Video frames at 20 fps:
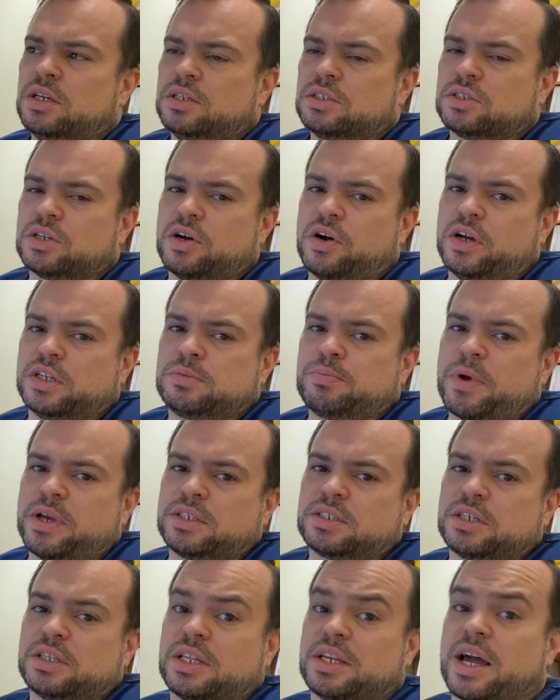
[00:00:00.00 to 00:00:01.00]
So it's
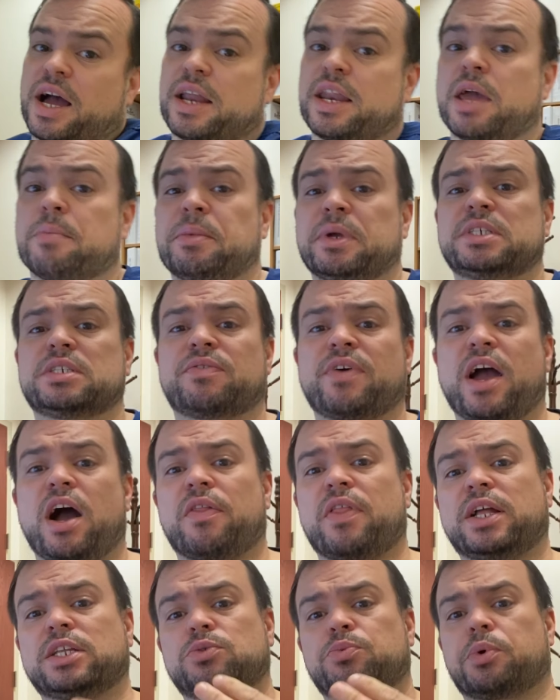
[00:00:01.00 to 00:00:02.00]
basically the dynamics of
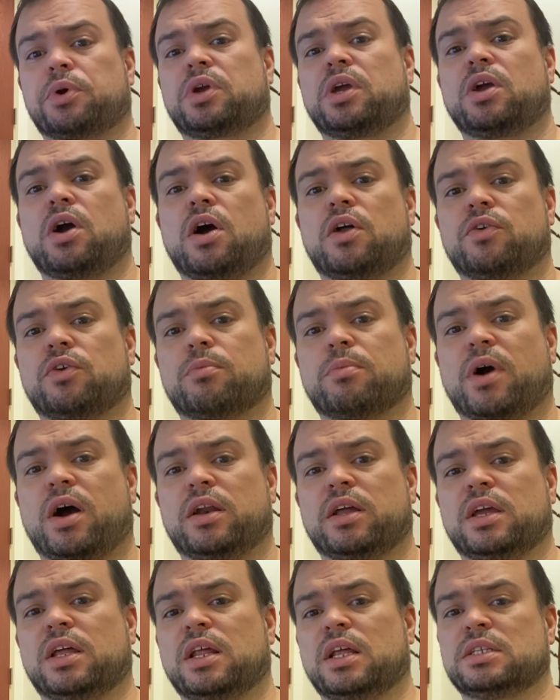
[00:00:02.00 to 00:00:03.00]
how that's working on your
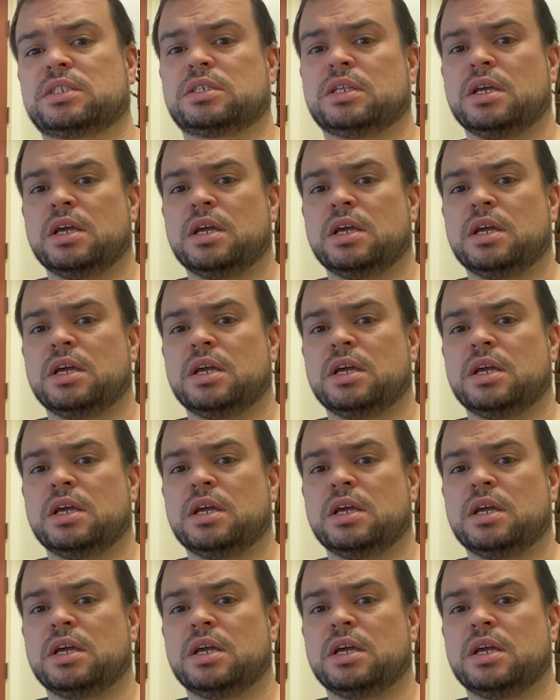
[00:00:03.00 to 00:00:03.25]
body, and it